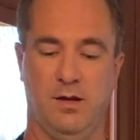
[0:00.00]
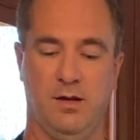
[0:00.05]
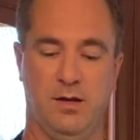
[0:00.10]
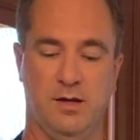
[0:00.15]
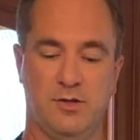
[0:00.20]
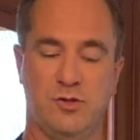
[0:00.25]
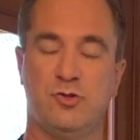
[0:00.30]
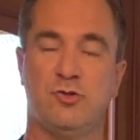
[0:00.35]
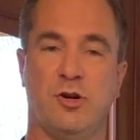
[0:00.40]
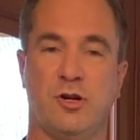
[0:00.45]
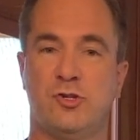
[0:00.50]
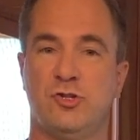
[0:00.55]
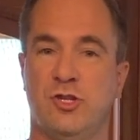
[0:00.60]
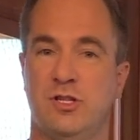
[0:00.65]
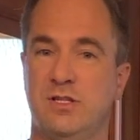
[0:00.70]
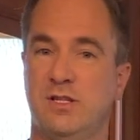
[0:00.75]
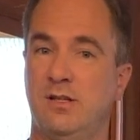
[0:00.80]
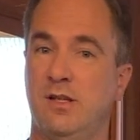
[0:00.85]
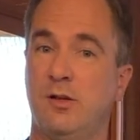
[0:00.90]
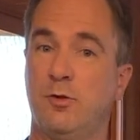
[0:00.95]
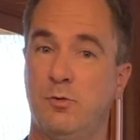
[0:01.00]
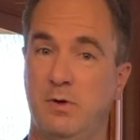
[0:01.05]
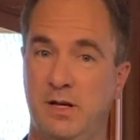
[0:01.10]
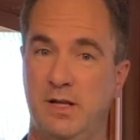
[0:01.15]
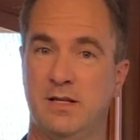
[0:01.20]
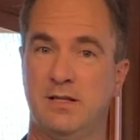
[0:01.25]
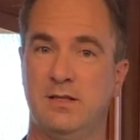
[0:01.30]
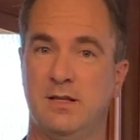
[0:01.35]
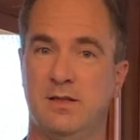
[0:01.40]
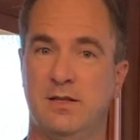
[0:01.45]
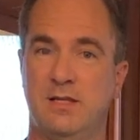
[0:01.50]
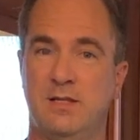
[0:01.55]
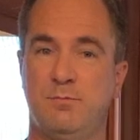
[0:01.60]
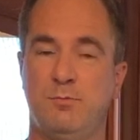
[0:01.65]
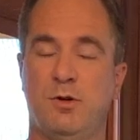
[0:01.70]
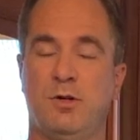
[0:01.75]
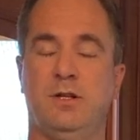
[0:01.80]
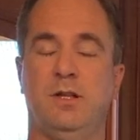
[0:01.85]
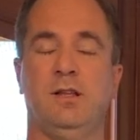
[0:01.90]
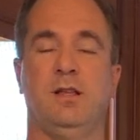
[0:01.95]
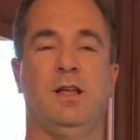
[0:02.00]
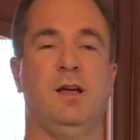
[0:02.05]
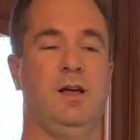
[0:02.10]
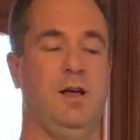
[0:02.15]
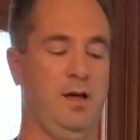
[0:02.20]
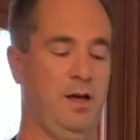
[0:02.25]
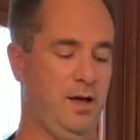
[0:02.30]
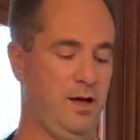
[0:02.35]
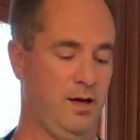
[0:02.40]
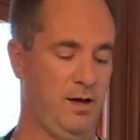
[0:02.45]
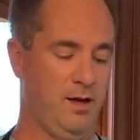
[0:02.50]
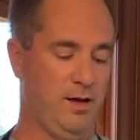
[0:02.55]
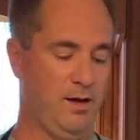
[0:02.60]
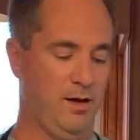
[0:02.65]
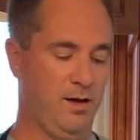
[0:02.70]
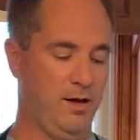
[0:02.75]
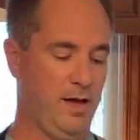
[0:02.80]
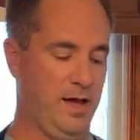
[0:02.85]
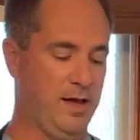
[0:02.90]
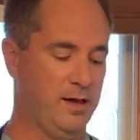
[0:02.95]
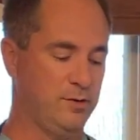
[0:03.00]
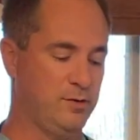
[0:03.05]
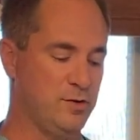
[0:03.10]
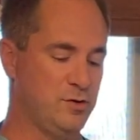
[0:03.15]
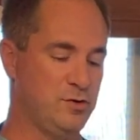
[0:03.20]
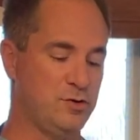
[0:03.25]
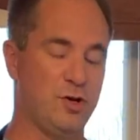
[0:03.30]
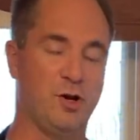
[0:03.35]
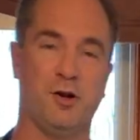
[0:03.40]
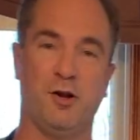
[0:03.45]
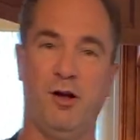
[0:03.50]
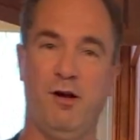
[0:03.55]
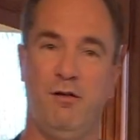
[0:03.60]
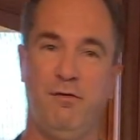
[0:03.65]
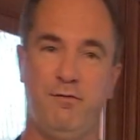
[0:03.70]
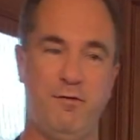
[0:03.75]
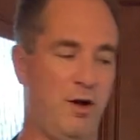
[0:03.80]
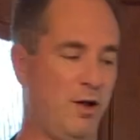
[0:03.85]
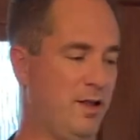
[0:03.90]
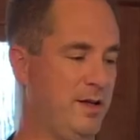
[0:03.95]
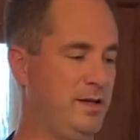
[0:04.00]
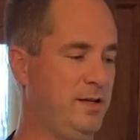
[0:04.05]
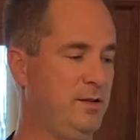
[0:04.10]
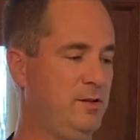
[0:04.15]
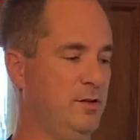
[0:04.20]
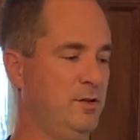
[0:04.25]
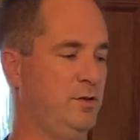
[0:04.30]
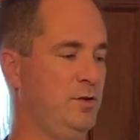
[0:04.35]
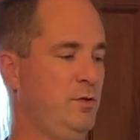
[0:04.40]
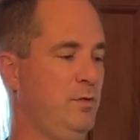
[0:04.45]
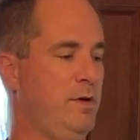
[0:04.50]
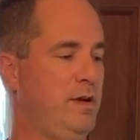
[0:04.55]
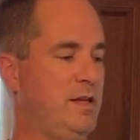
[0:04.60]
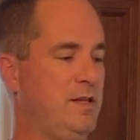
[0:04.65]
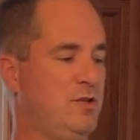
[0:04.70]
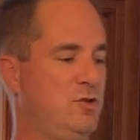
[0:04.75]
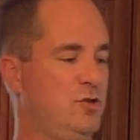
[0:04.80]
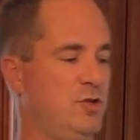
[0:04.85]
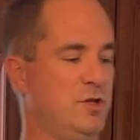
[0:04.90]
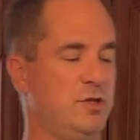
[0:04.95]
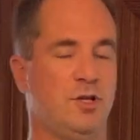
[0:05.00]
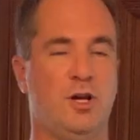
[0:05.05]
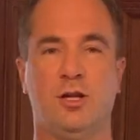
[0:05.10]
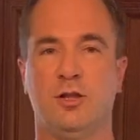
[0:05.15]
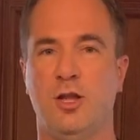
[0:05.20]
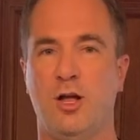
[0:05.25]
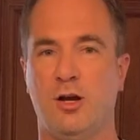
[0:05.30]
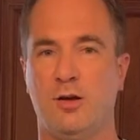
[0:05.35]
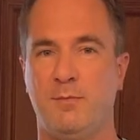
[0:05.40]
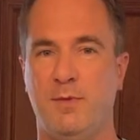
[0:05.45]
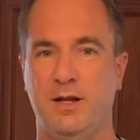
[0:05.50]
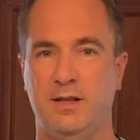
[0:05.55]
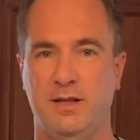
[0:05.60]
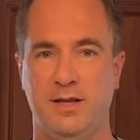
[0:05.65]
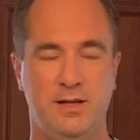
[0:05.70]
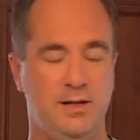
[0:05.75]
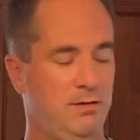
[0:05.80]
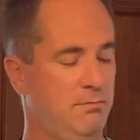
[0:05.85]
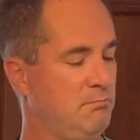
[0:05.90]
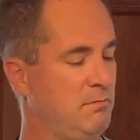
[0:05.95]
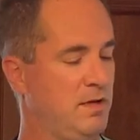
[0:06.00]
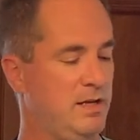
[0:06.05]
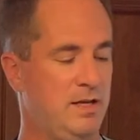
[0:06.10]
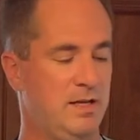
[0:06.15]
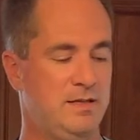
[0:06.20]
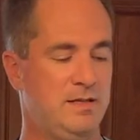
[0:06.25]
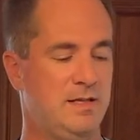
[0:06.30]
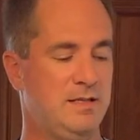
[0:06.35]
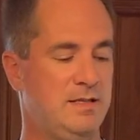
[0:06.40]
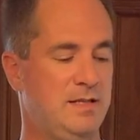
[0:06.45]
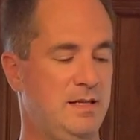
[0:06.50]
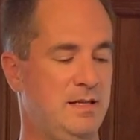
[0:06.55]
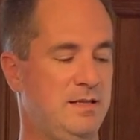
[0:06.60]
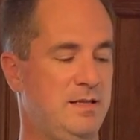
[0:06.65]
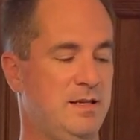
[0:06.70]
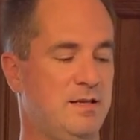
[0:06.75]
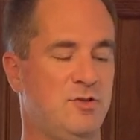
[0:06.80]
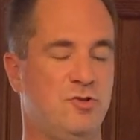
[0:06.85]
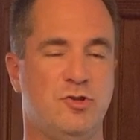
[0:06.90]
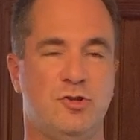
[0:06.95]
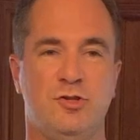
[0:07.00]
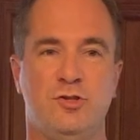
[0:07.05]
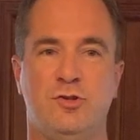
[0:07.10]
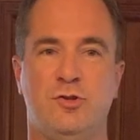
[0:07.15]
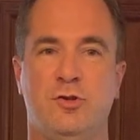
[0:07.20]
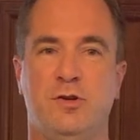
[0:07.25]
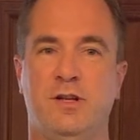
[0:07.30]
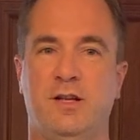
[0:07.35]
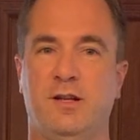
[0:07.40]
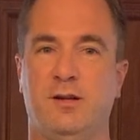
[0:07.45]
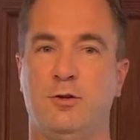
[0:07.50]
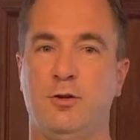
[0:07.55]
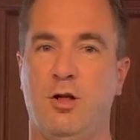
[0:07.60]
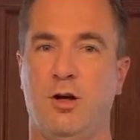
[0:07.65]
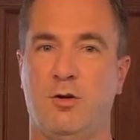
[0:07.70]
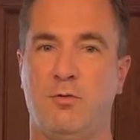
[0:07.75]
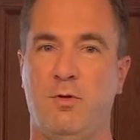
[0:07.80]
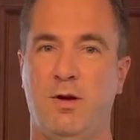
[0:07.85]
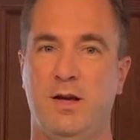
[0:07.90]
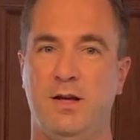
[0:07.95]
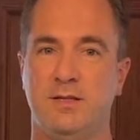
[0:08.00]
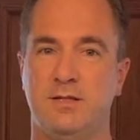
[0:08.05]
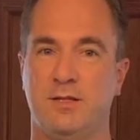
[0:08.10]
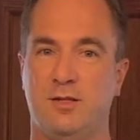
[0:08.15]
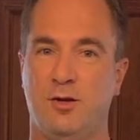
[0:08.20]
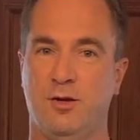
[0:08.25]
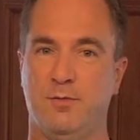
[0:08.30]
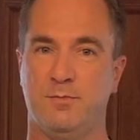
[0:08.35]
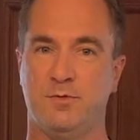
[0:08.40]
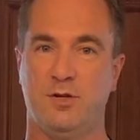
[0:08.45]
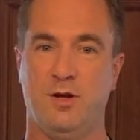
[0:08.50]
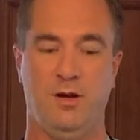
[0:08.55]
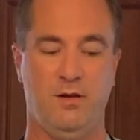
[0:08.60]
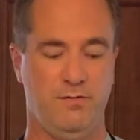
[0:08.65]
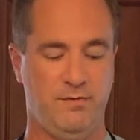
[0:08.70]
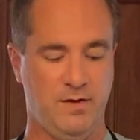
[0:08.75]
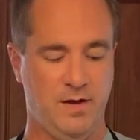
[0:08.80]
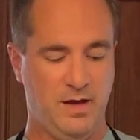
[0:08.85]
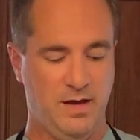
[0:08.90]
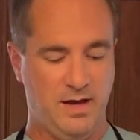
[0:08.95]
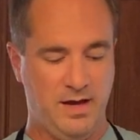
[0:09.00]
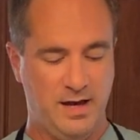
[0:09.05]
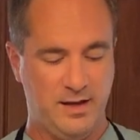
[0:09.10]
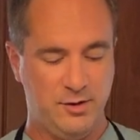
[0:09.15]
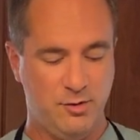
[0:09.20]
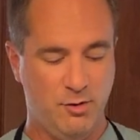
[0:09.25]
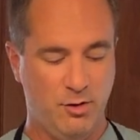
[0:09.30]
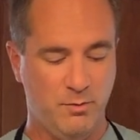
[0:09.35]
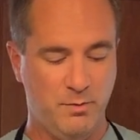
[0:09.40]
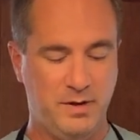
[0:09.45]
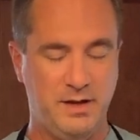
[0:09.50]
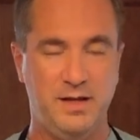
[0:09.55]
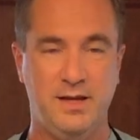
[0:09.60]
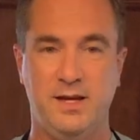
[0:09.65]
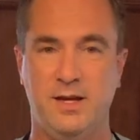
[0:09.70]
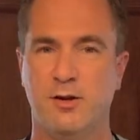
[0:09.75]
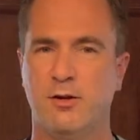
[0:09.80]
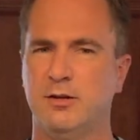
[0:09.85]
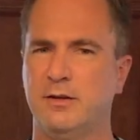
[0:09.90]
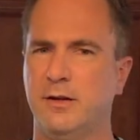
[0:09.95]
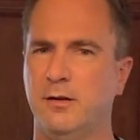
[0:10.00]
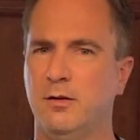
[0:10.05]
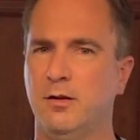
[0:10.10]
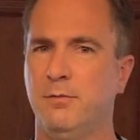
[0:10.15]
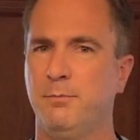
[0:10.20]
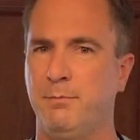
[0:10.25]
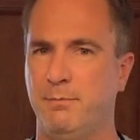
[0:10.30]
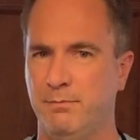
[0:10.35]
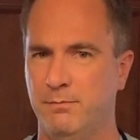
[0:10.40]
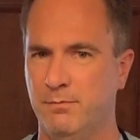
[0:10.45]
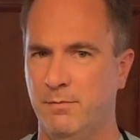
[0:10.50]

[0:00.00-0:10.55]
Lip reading: instructions and ingredients in this booklet. And to start off, all I need to do is just unlock my lid. It's as easy as just turning it clockwise, it comes off. And you already hear a little